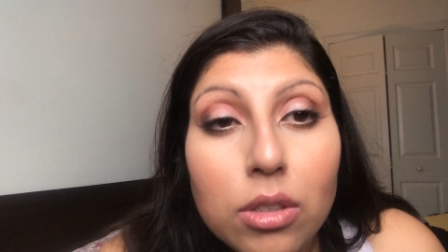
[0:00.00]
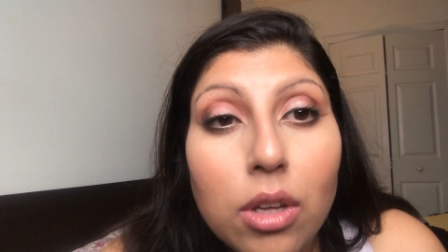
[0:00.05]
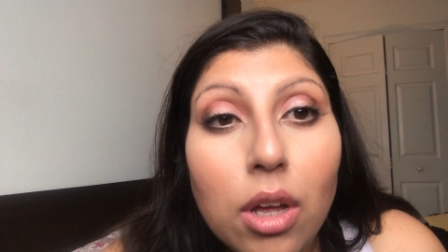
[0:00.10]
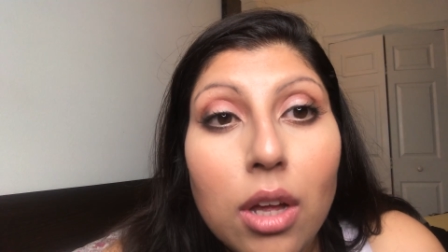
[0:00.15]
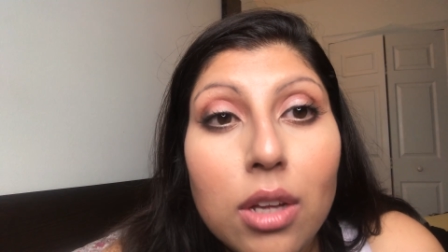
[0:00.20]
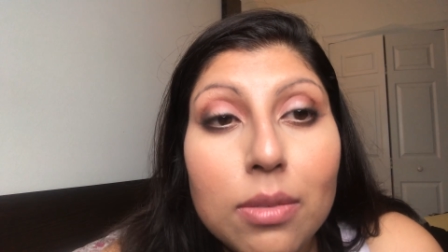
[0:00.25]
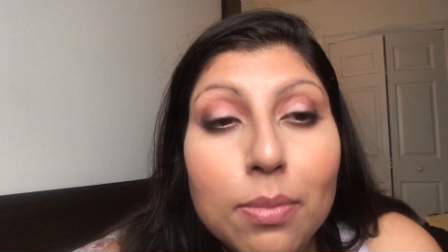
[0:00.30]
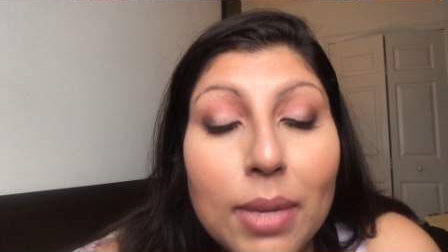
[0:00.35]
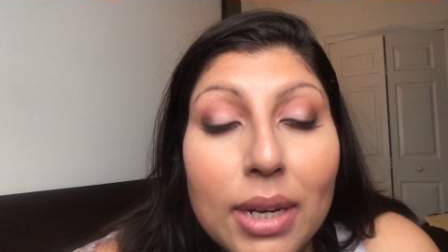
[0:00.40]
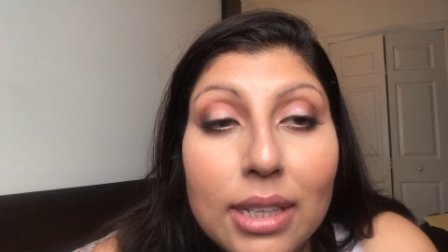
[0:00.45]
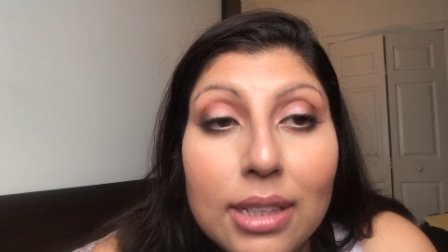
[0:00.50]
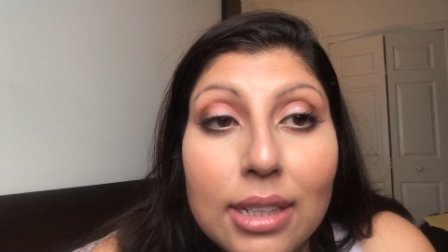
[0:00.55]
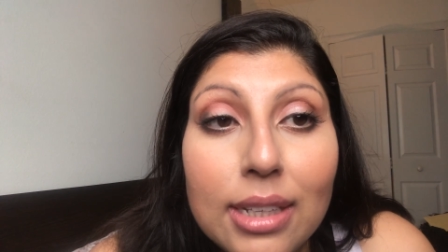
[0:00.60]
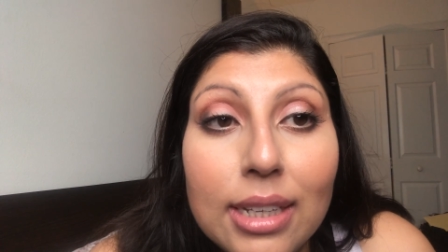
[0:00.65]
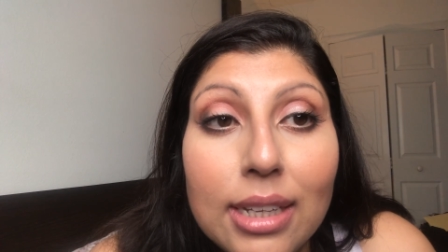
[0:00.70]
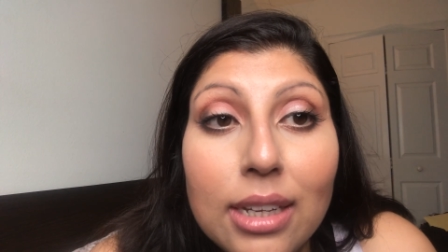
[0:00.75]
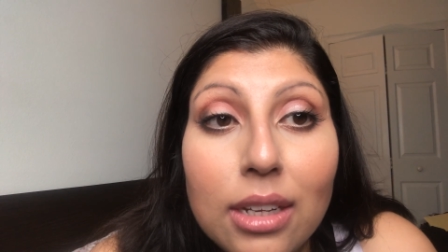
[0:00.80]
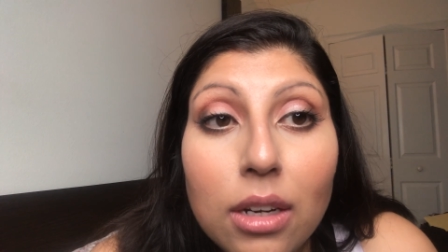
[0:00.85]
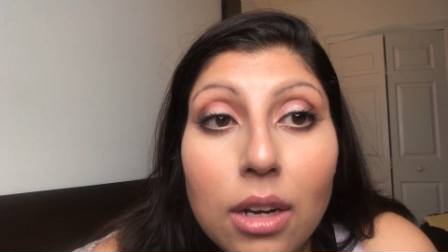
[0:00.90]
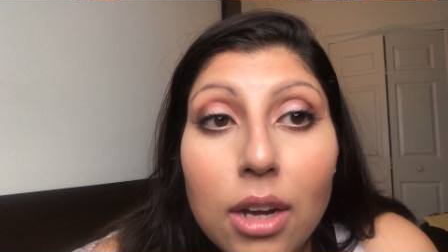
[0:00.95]
on my
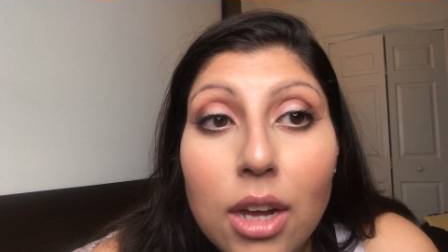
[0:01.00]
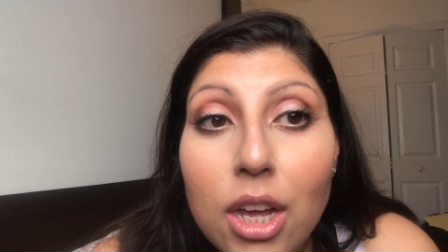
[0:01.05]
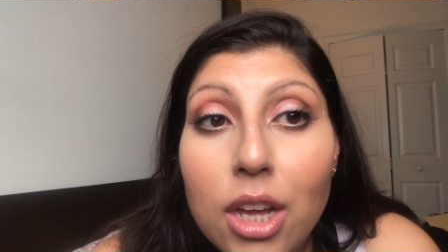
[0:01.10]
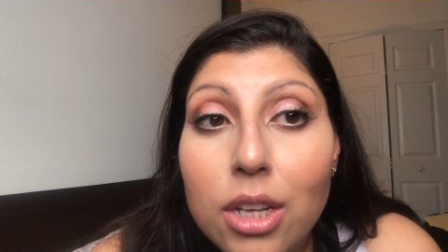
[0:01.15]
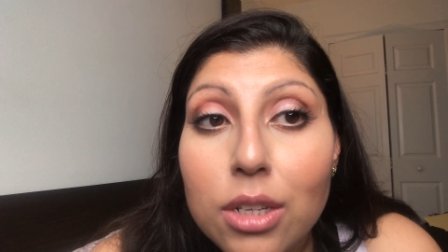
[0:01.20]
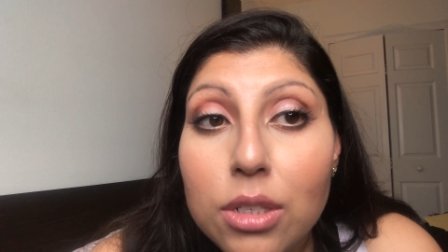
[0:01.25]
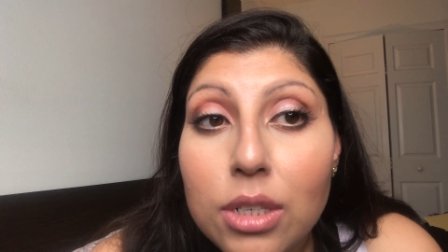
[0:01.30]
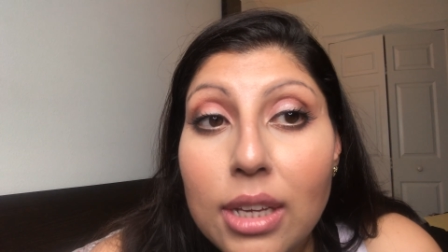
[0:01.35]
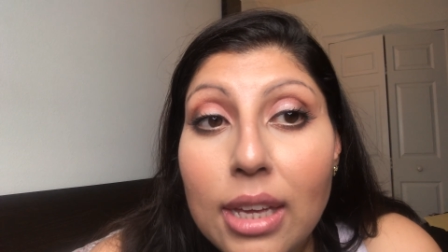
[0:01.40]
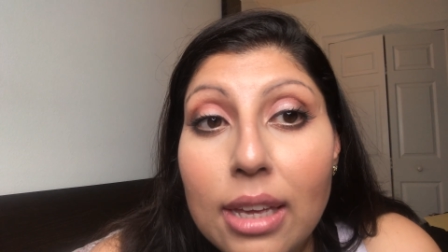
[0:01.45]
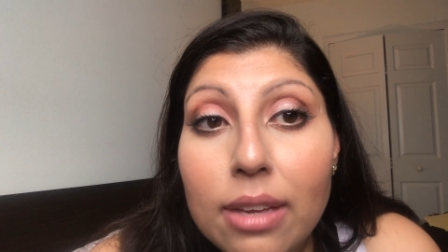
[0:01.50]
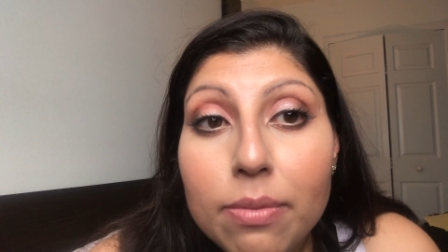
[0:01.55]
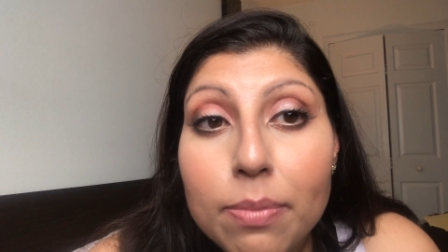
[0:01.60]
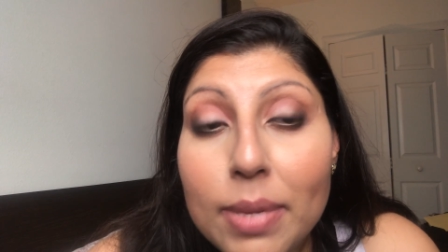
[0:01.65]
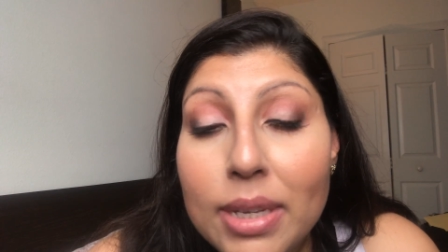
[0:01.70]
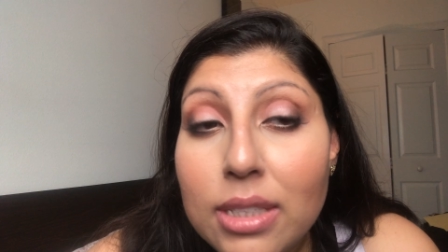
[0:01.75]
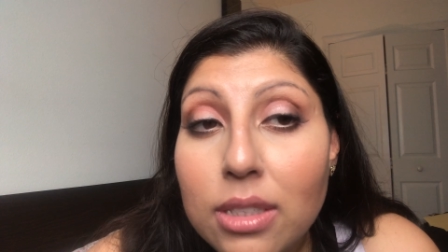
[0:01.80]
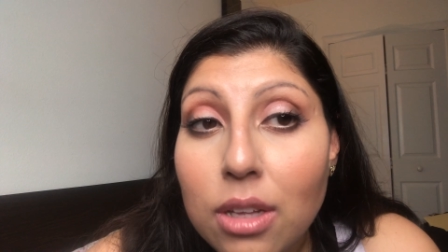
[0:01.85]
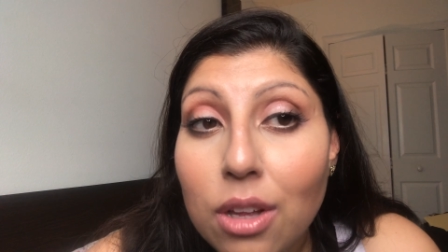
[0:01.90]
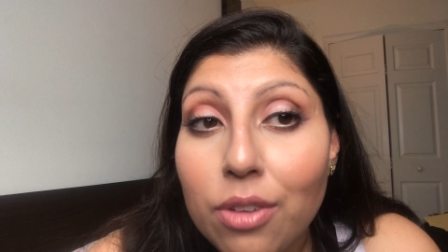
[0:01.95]
lid to give
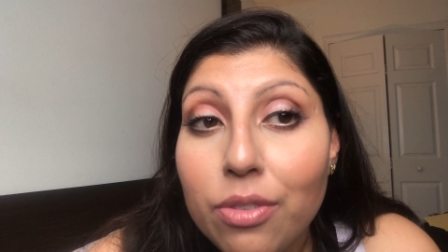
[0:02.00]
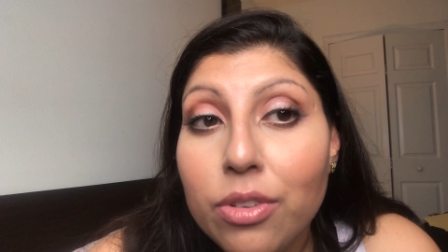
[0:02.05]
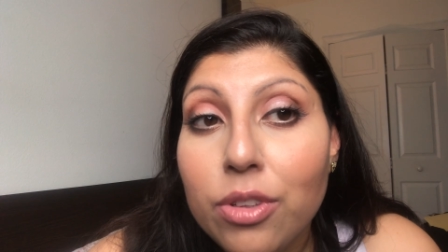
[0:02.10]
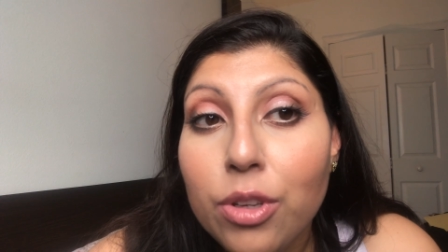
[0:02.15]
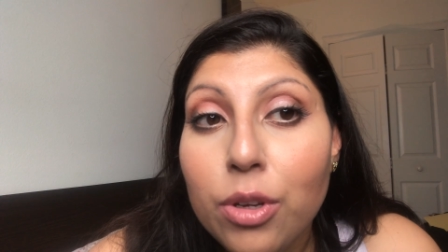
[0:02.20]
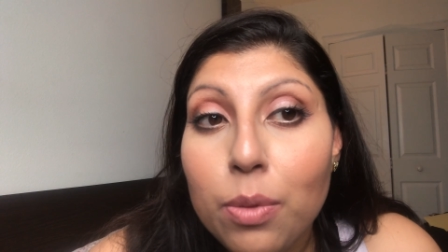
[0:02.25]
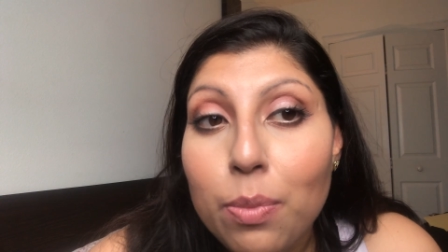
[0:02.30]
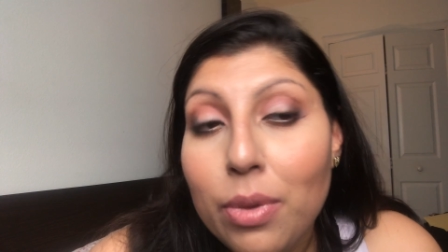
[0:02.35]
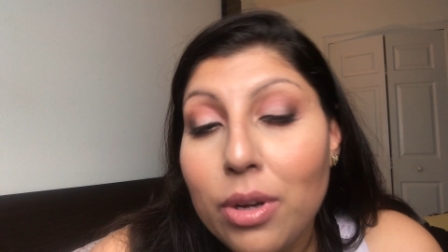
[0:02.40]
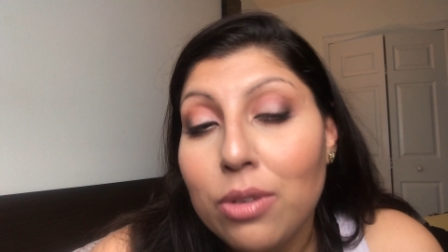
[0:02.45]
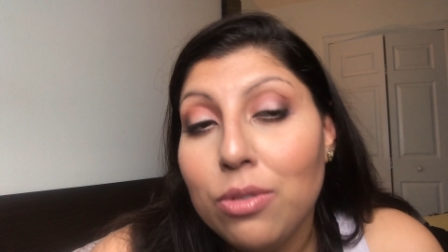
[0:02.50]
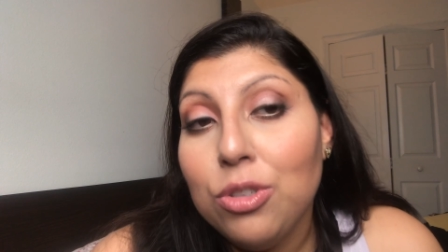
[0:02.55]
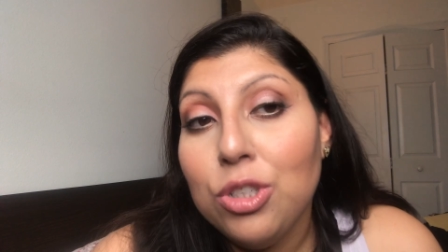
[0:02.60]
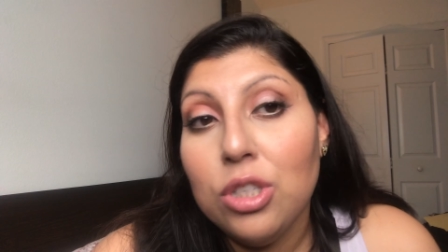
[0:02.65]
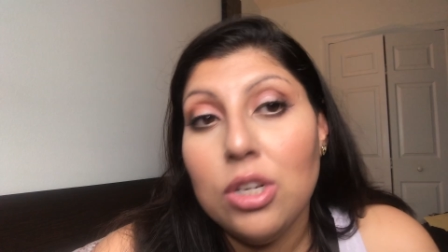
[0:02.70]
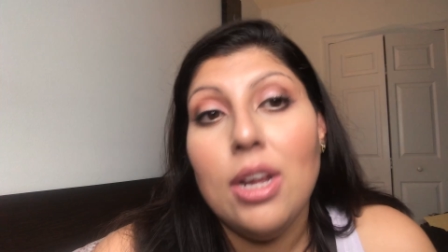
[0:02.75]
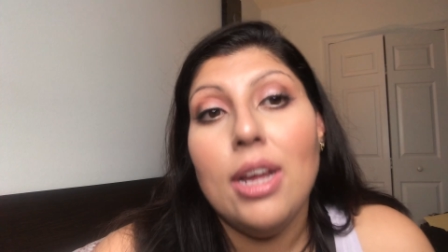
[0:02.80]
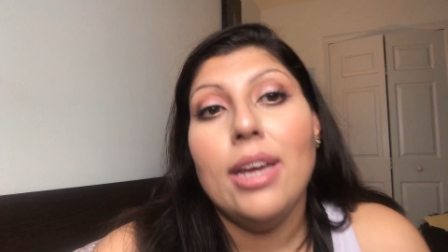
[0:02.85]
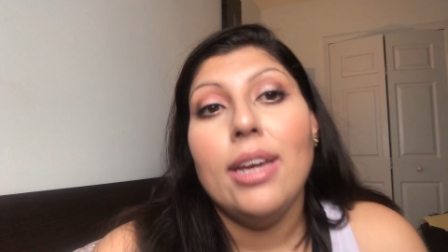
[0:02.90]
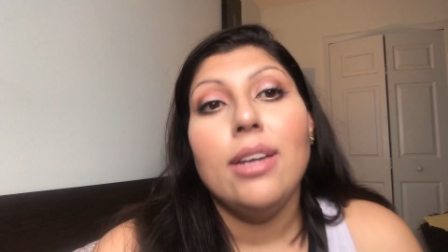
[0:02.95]
myself a little bit of
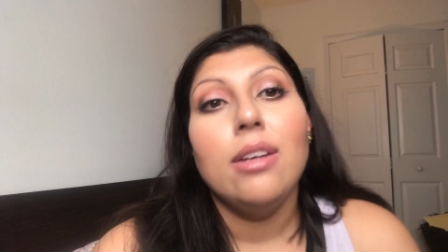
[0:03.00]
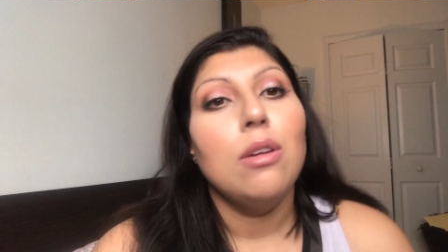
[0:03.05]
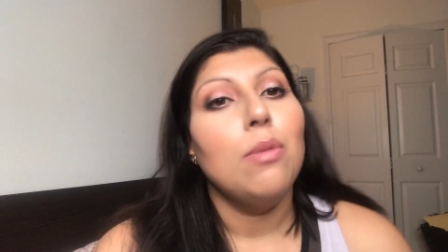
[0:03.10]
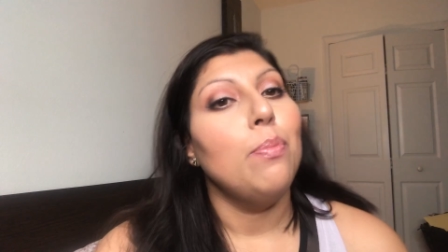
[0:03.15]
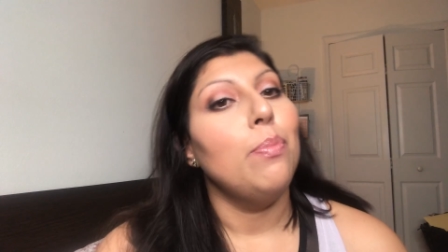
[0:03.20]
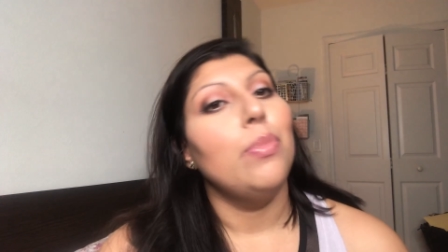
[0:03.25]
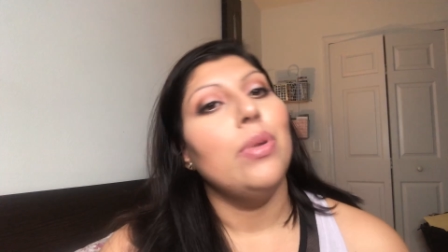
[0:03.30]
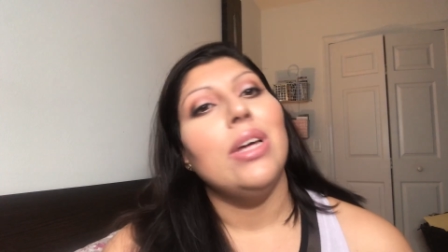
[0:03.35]
shine,